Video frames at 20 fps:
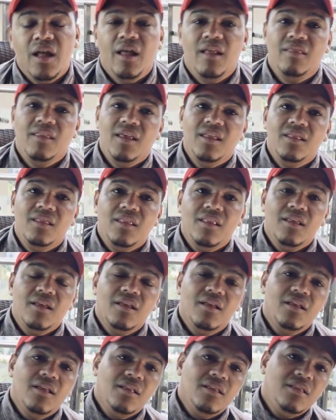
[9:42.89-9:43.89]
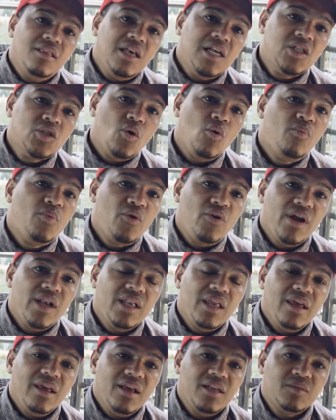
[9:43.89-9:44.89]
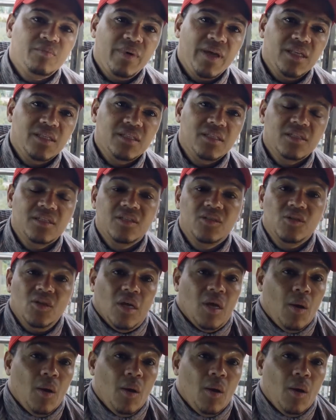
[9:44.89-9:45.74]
And then these operating expenses